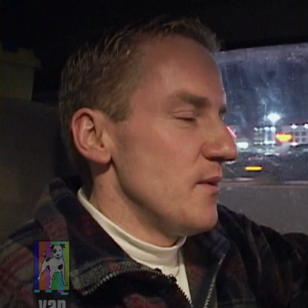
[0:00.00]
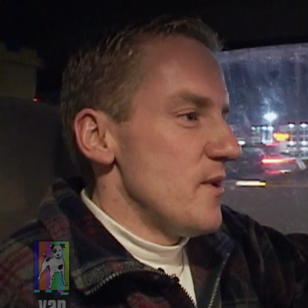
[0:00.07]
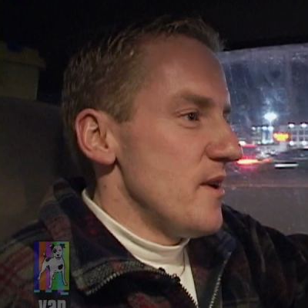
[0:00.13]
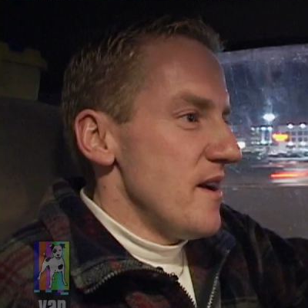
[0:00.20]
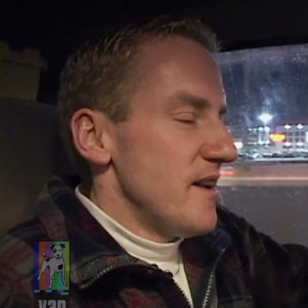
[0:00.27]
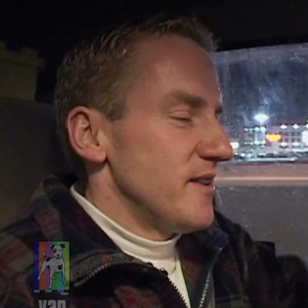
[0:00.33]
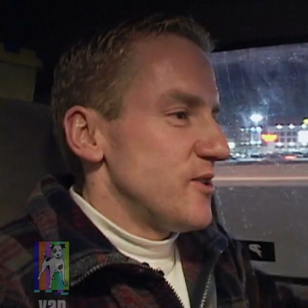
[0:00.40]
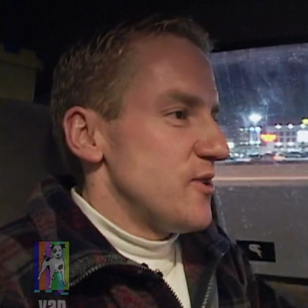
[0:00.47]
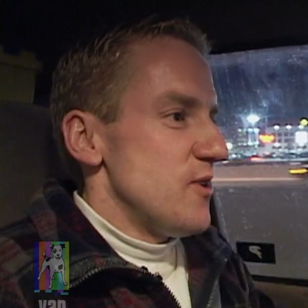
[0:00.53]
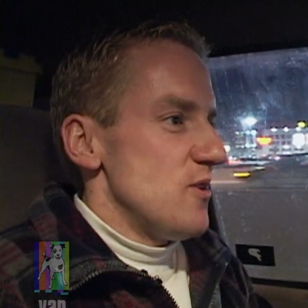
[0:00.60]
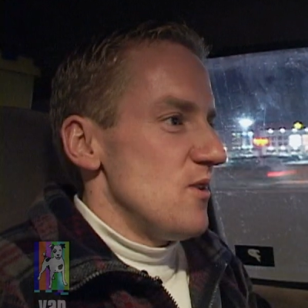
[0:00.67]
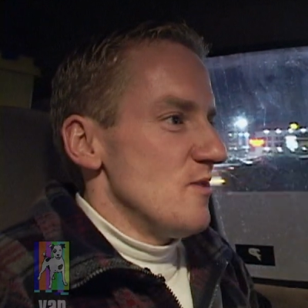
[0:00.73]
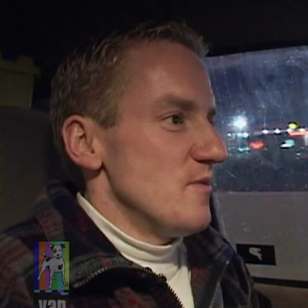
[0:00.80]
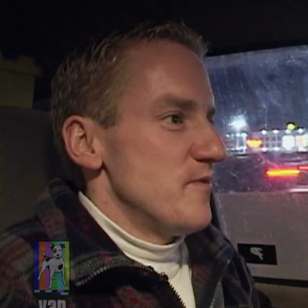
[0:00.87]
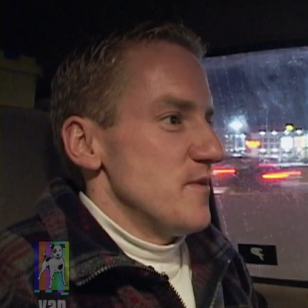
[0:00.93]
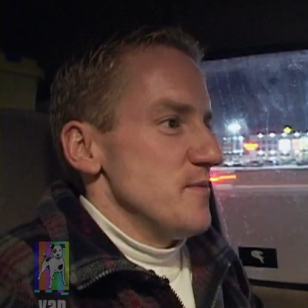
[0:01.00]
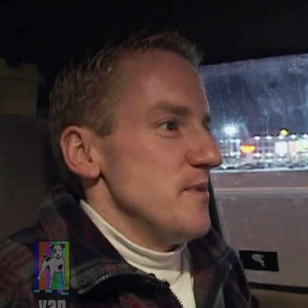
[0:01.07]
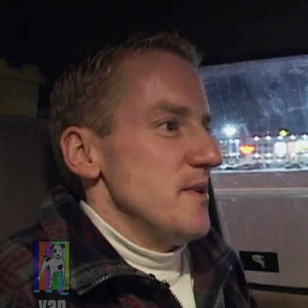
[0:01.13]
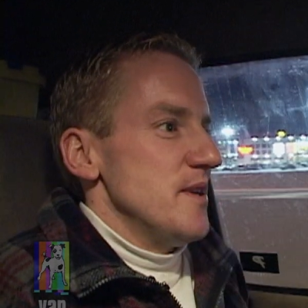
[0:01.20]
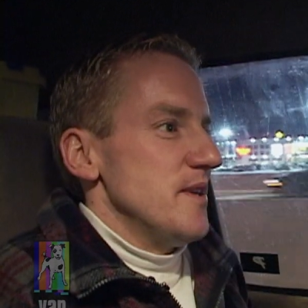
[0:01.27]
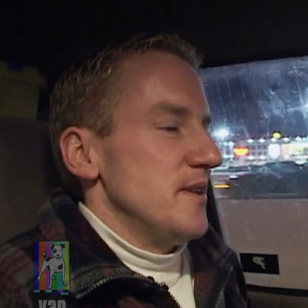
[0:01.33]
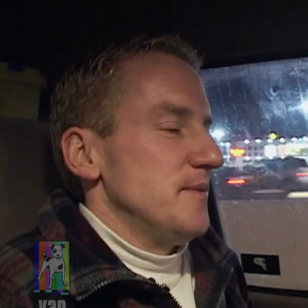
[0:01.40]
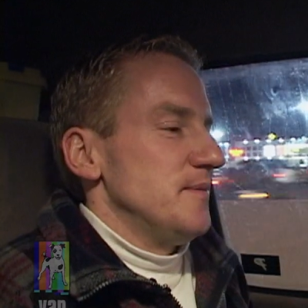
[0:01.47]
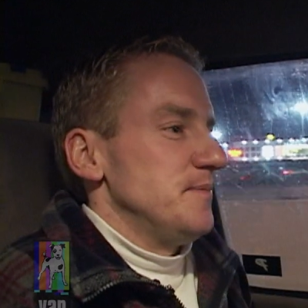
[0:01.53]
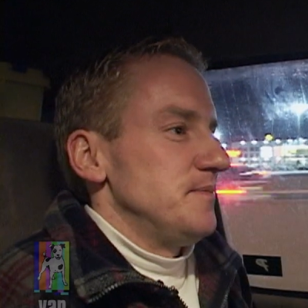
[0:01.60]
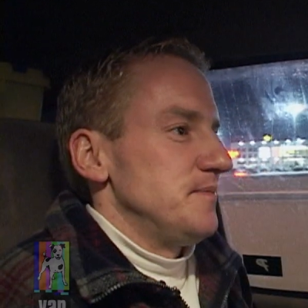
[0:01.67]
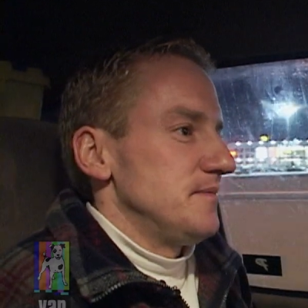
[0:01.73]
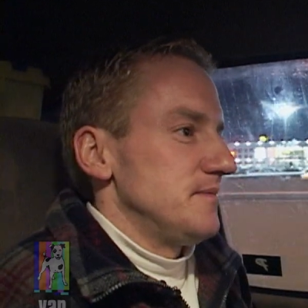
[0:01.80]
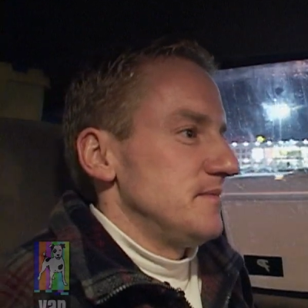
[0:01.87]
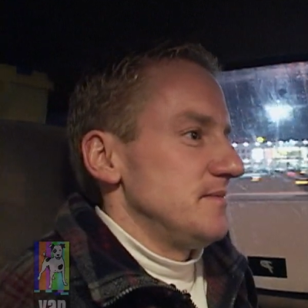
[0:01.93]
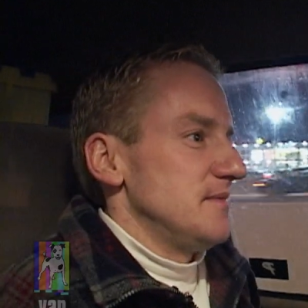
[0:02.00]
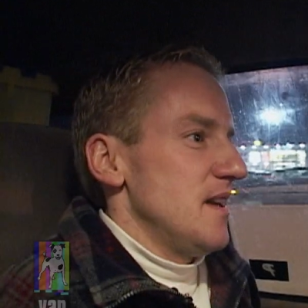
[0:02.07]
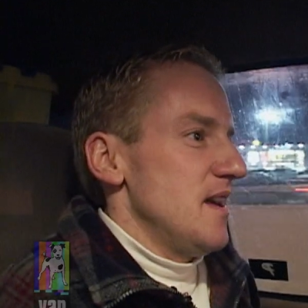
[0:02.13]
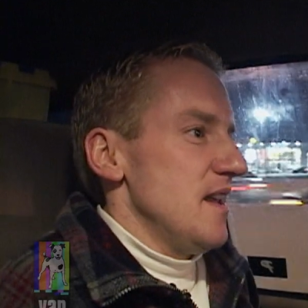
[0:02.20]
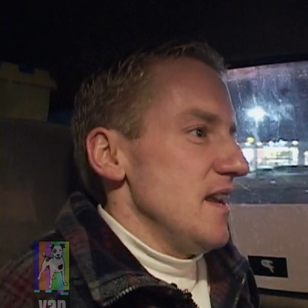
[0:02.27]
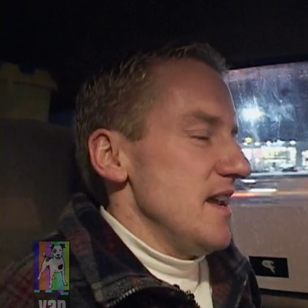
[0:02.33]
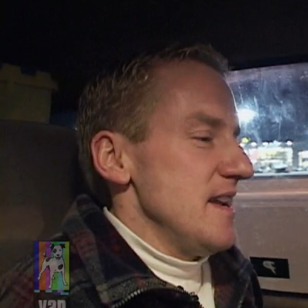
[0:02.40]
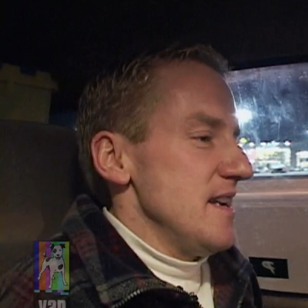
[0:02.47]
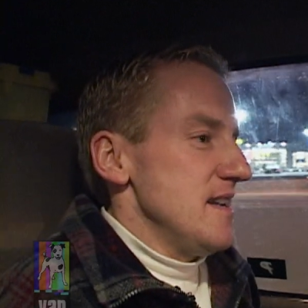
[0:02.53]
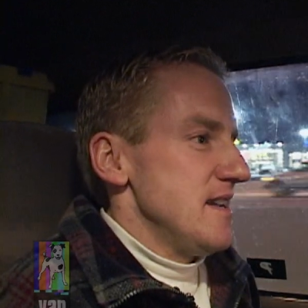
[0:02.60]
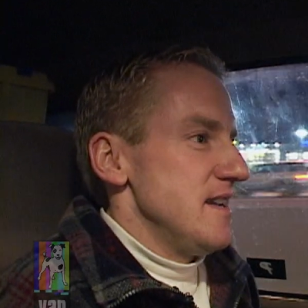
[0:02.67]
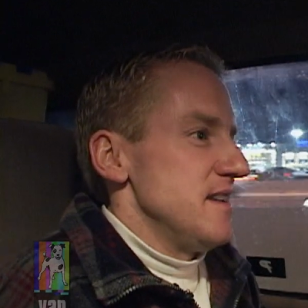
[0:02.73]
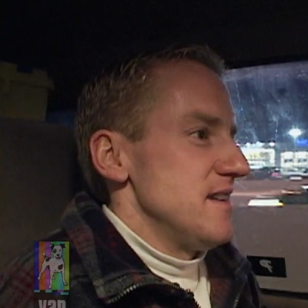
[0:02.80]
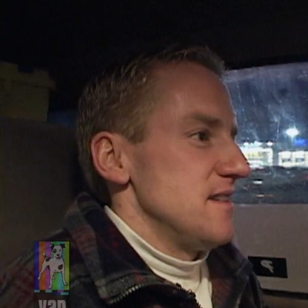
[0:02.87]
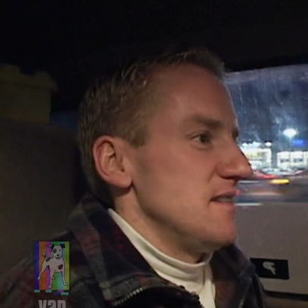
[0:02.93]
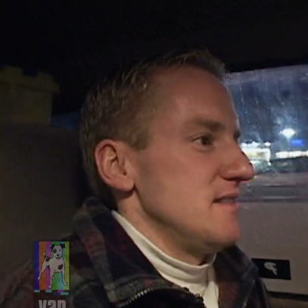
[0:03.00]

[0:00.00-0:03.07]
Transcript: Well, I had a call from um, a lady,